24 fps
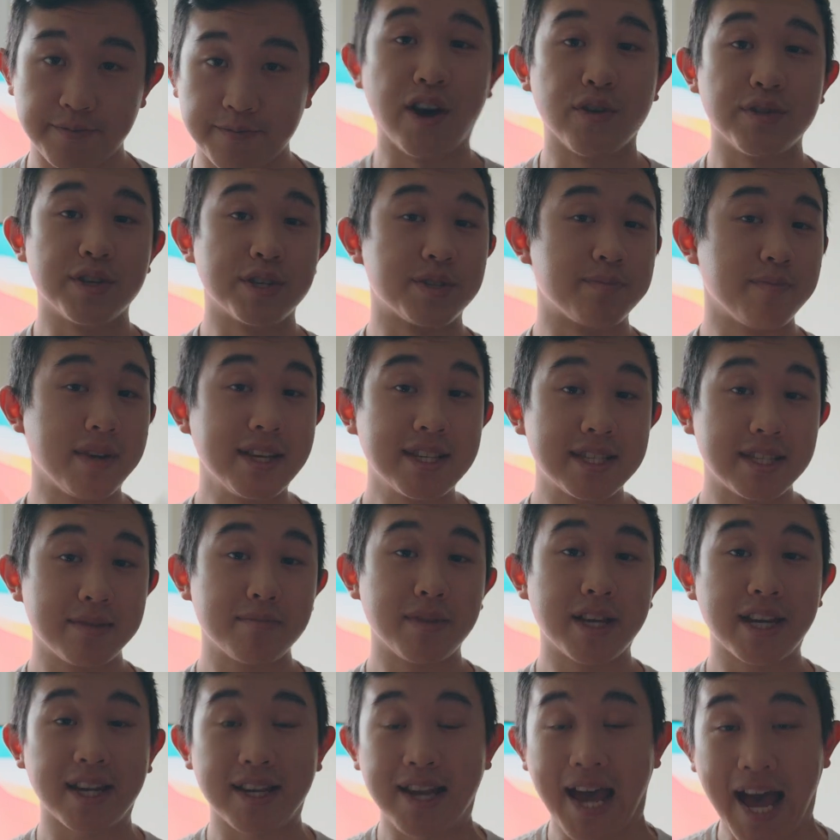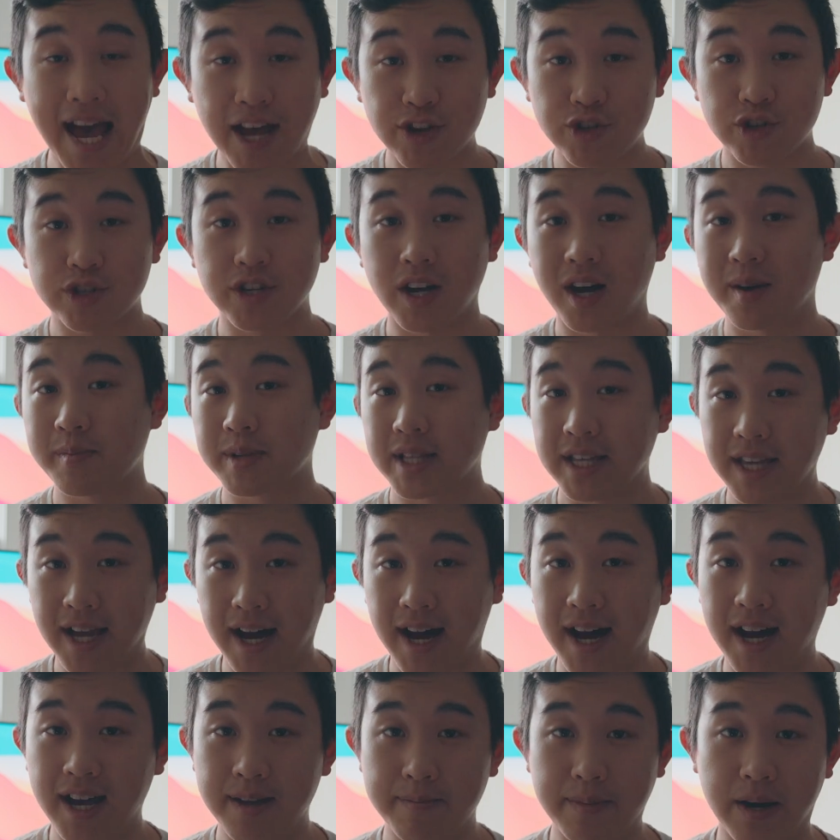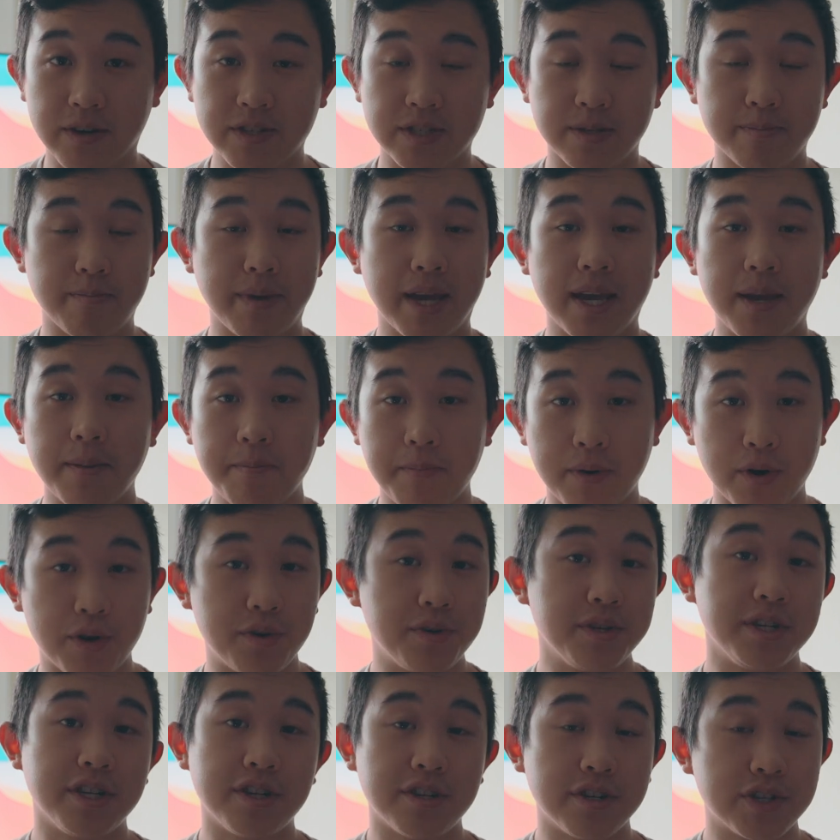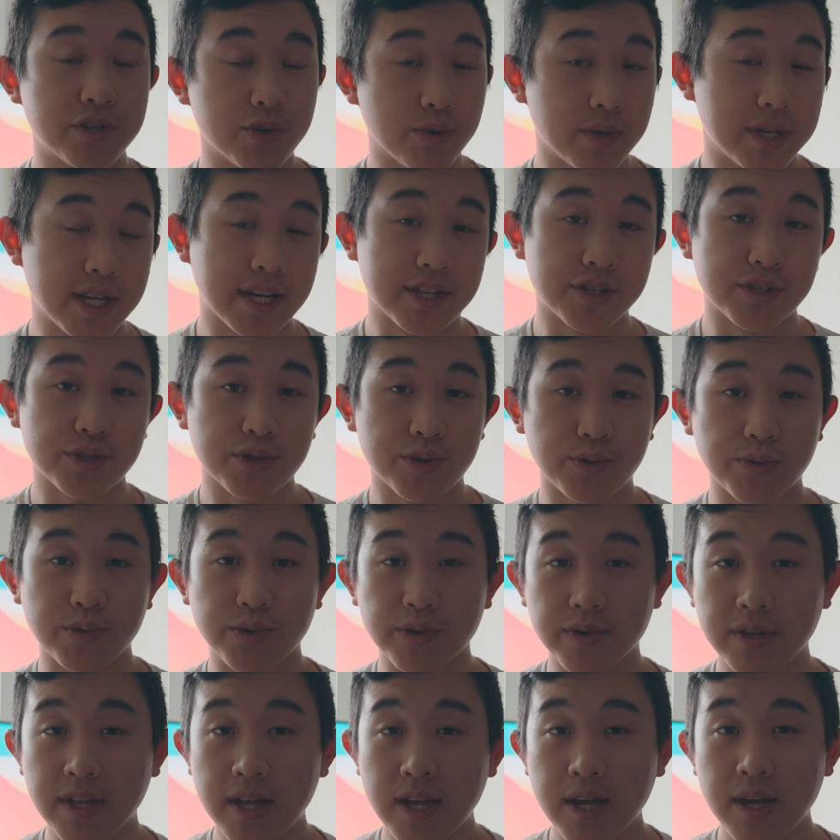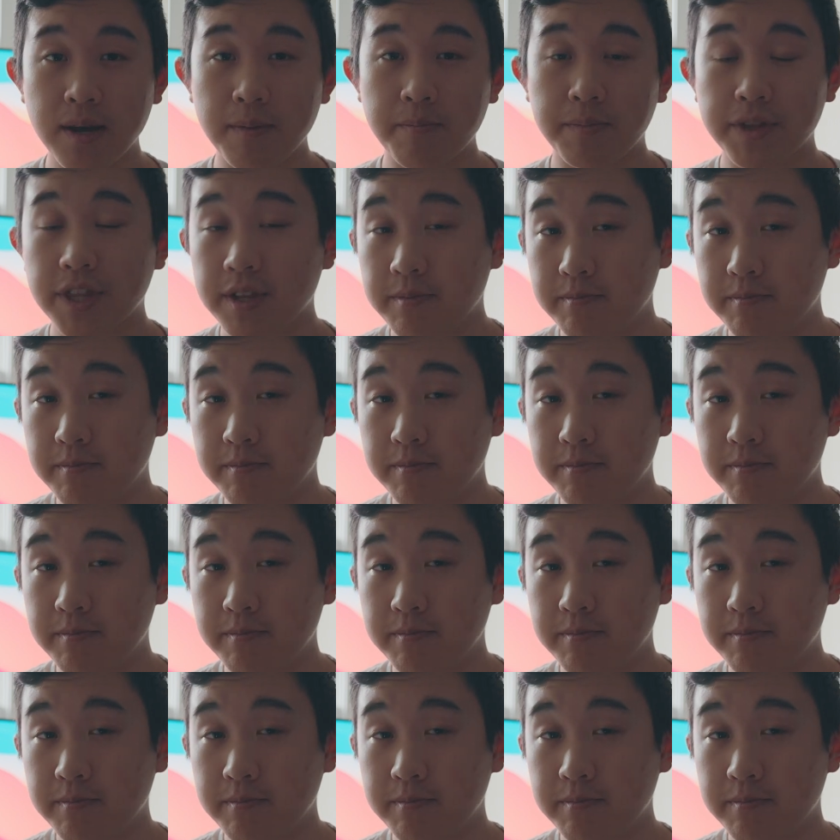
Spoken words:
Now, this may seem like an astronomically high amount to pay per year to attend school, but the